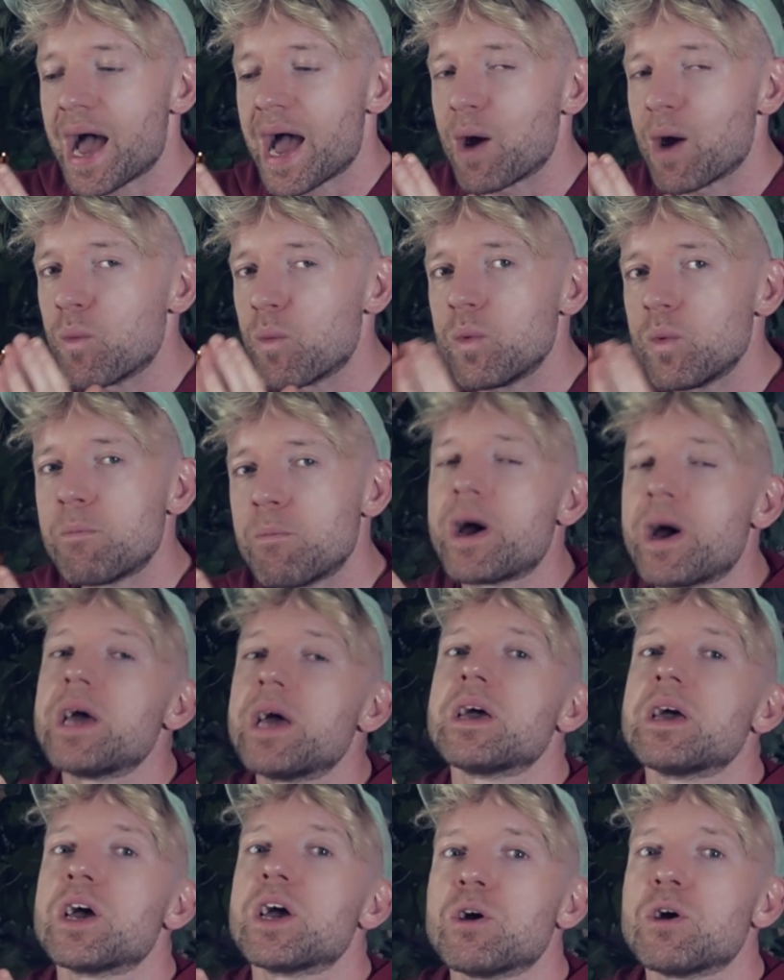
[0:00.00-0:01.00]
and we were
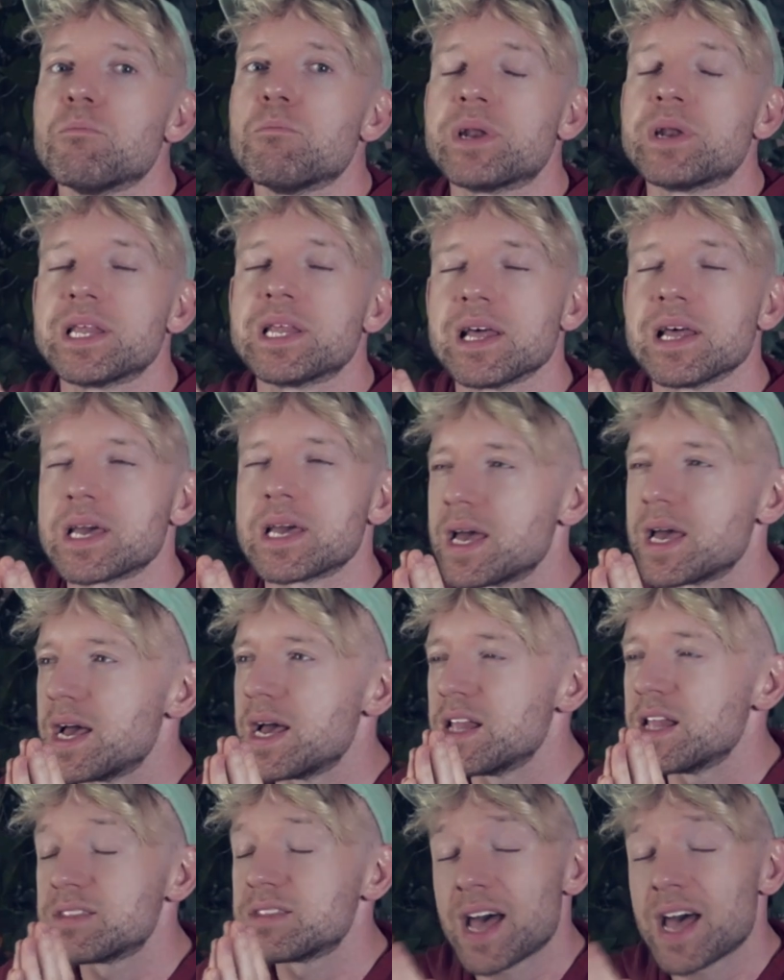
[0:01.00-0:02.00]
paying a company like
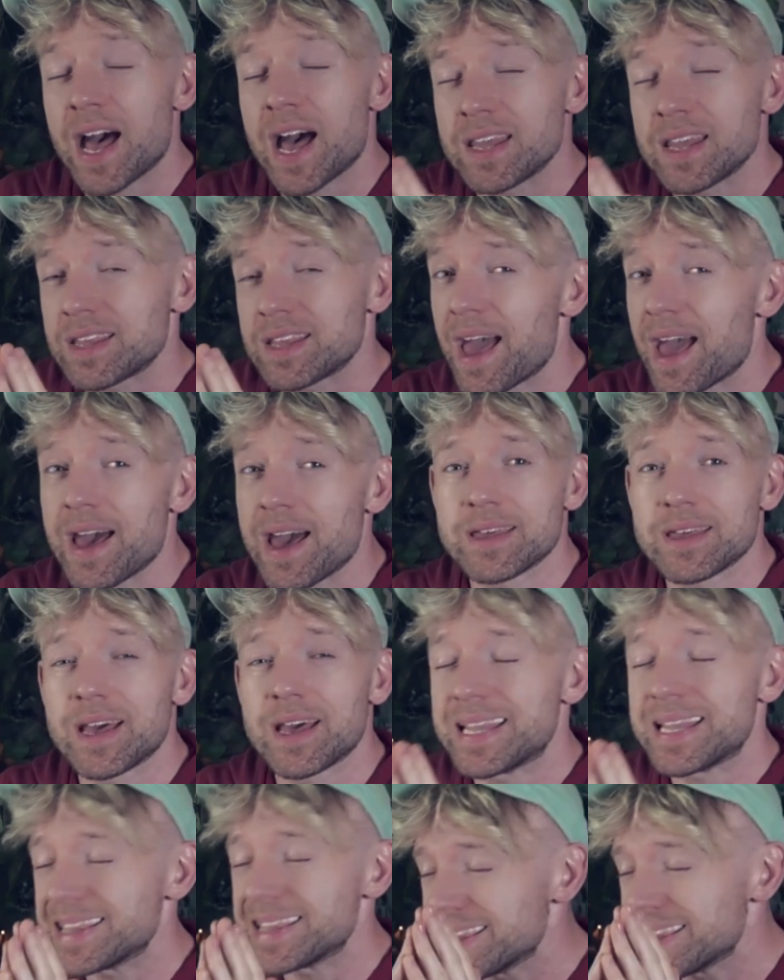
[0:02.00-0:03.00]
10K
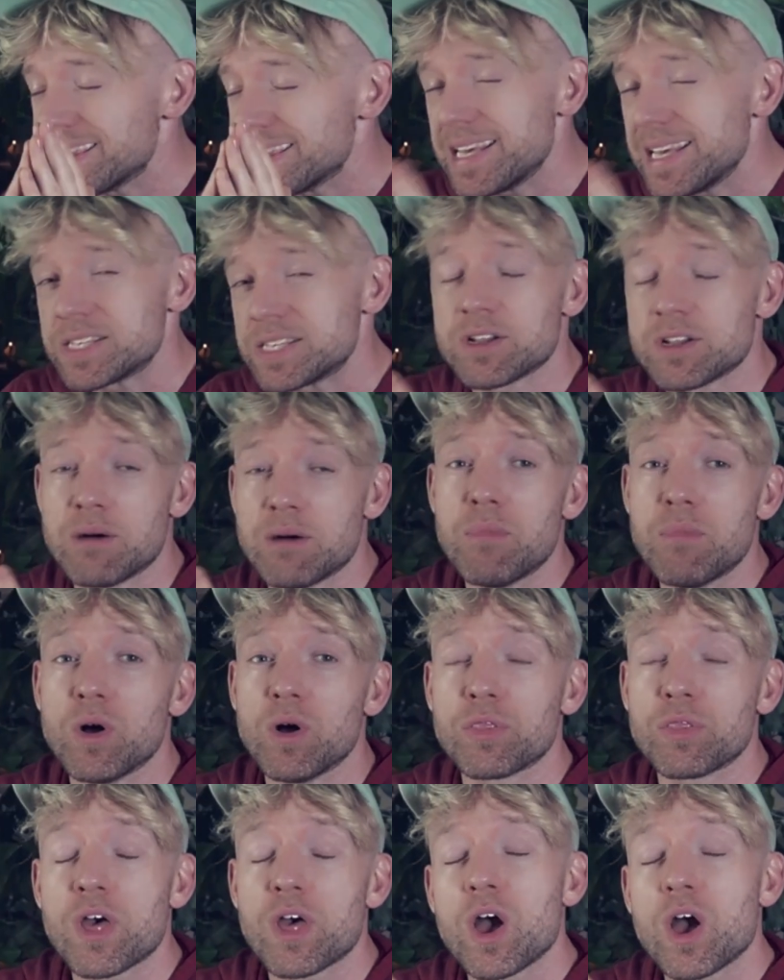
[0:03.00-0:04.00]
at least a
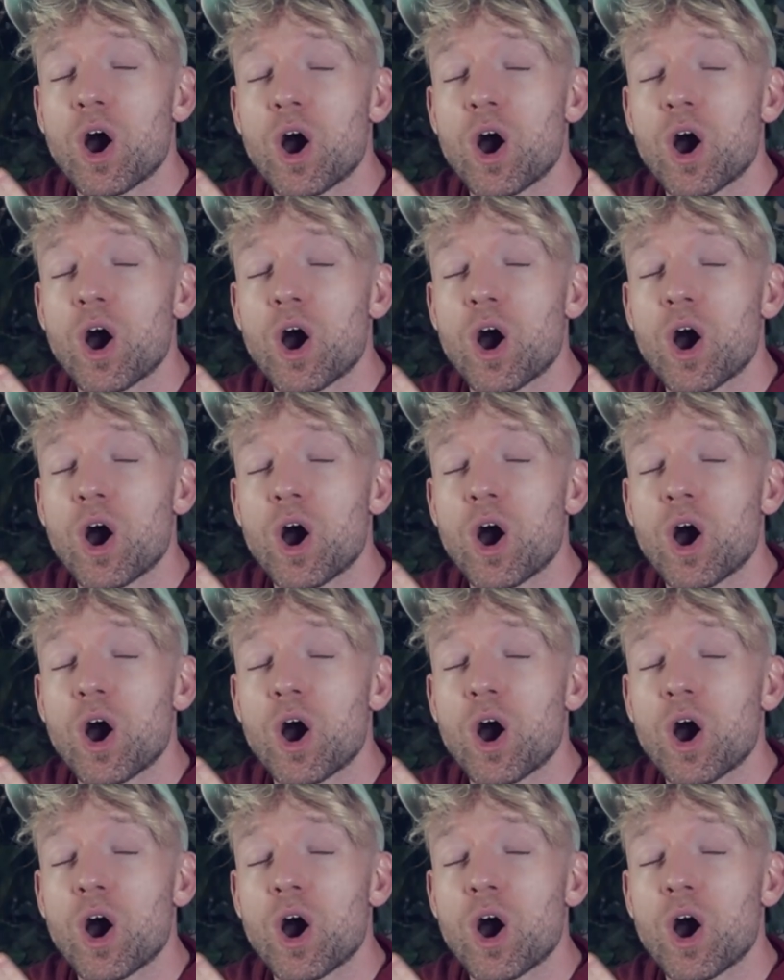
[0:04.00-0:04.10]
month,